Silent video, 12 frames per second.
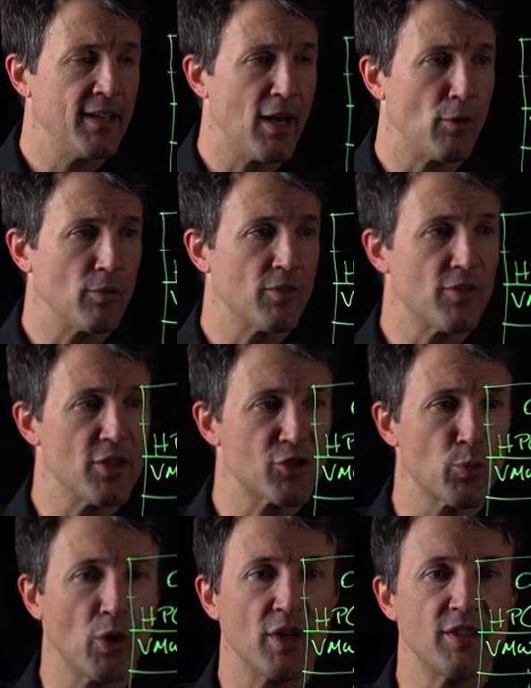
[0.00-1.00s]
Now,
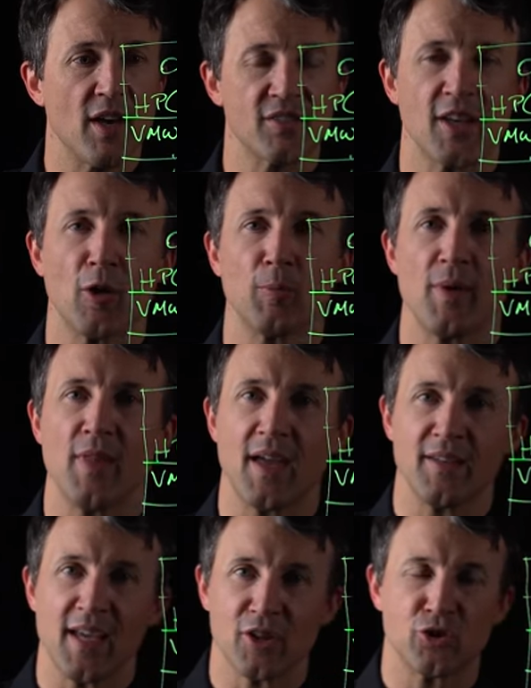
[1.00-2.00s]
this really does help in
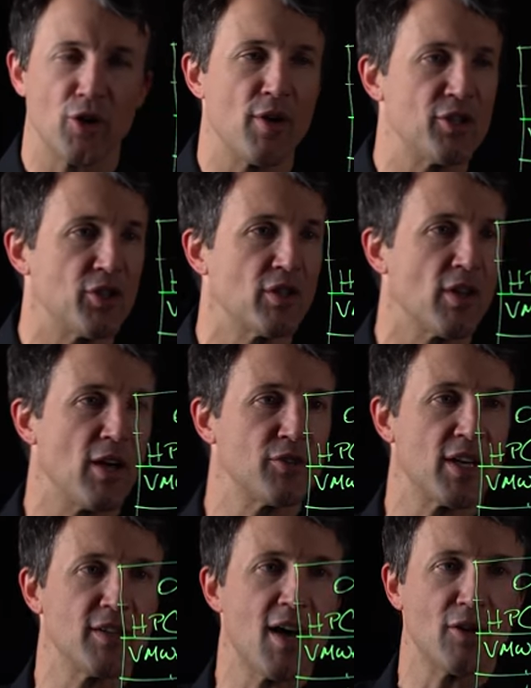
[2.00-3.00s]
that next generation cloud
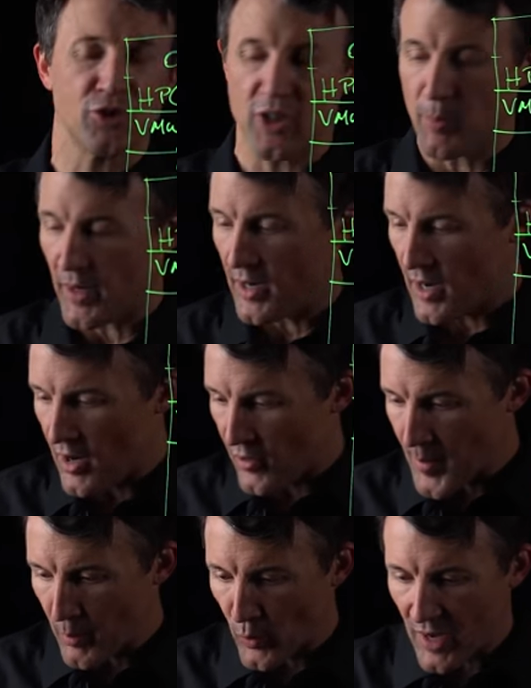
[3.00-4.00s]
technology, but
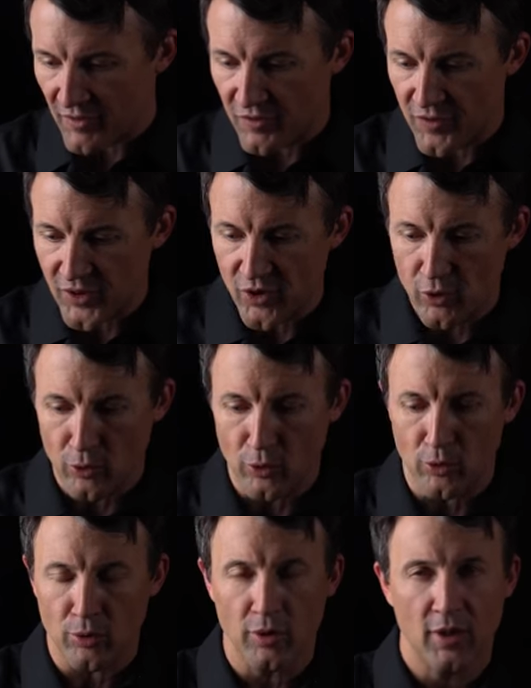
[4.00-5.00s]
remember, we have
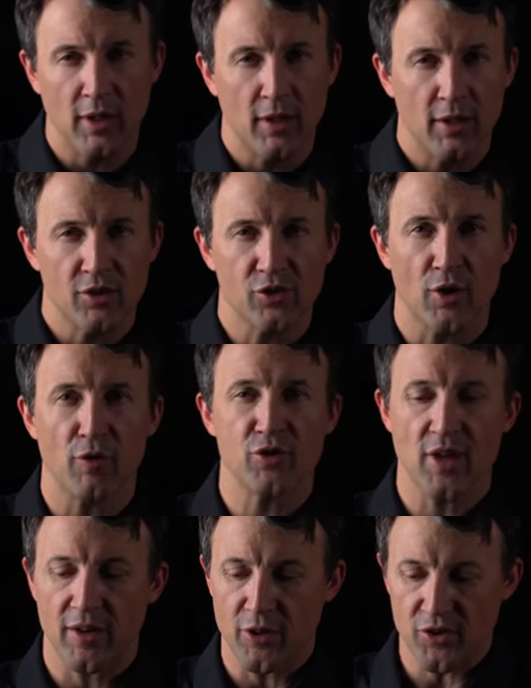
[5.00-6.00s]
physical
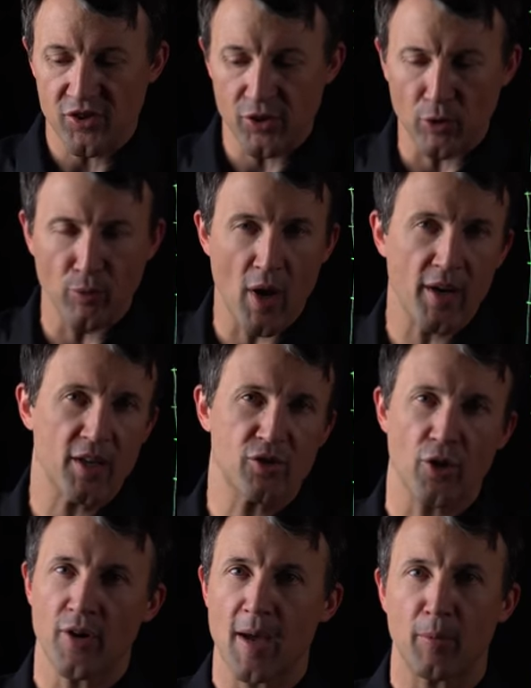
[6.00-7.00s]
servers down here still running
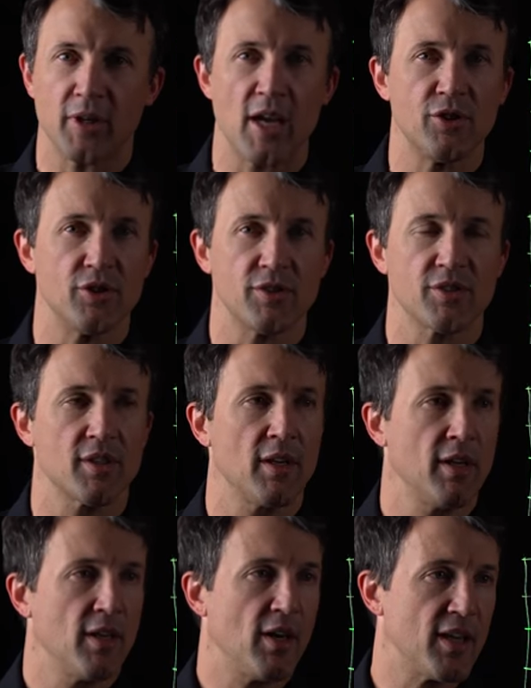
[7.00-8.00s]
certain applications,
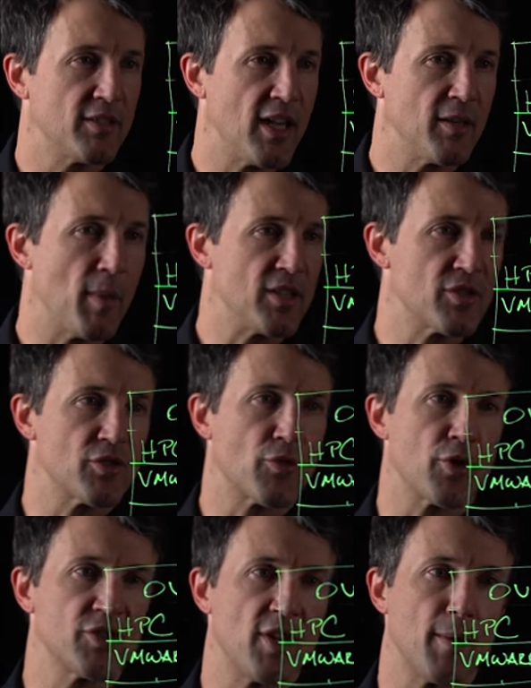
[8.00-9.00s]
like databases,
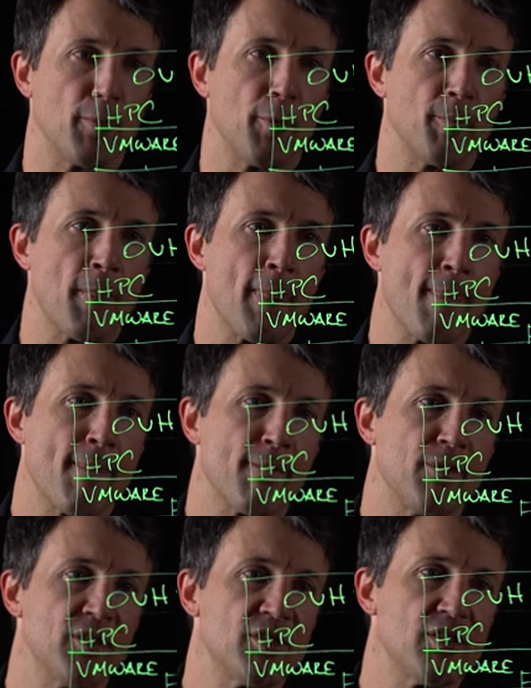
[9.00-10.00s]
for example.
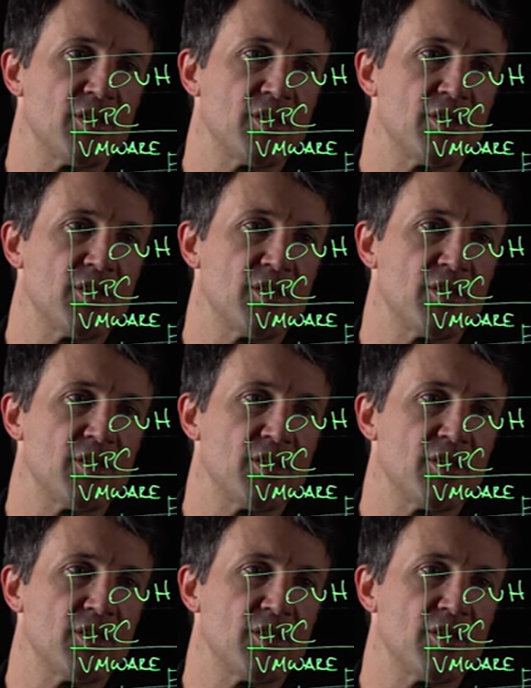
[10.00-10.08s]
This